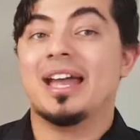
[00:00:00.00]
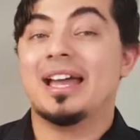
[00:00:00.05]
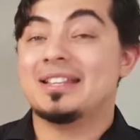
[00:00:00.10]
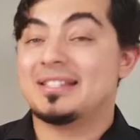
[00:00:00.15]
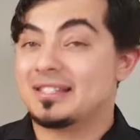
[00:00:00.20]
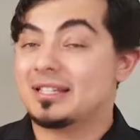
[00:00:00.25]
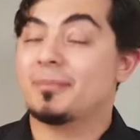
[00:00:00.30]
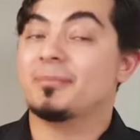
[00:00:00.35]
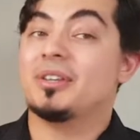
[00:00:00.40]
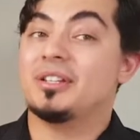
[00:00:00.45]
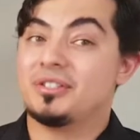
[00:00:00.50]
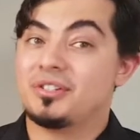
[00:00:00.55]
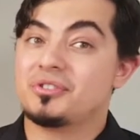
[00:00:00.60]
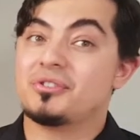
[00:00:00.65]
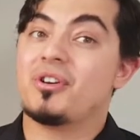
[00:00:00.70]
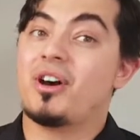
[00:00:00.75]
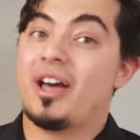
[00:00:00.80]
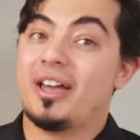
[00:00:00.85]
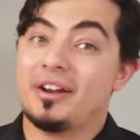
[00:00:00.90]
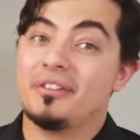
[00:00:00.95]
is something to
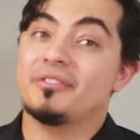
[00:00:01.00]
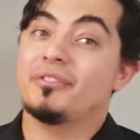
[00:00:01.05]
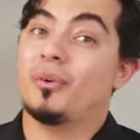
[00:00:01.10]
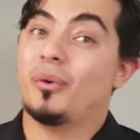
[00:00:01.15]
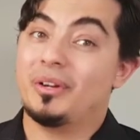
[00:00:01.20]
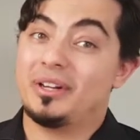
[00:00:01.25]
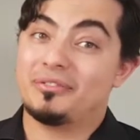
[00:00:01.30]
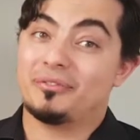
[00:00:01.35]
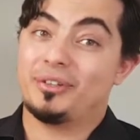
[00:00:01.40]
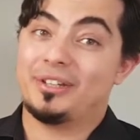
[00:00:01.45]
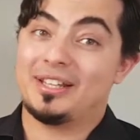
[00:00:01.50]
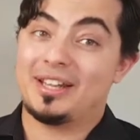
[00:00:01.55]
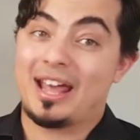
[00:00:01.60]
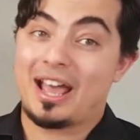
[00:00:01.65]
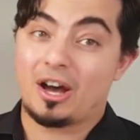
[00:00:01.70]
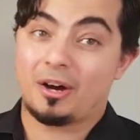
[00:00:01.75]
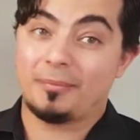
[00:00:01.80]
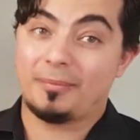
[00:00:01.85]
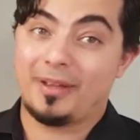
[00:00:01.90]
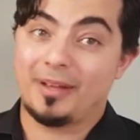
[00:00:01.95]
try and avoid if we can
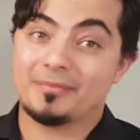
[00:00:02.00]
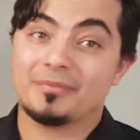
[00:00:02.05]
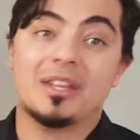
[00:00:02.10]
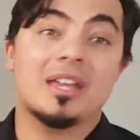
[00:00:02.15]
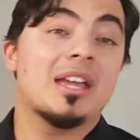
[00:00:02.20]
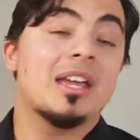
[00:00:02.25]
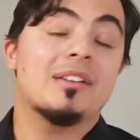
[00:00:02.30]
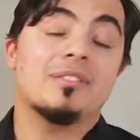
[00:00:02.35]
help it.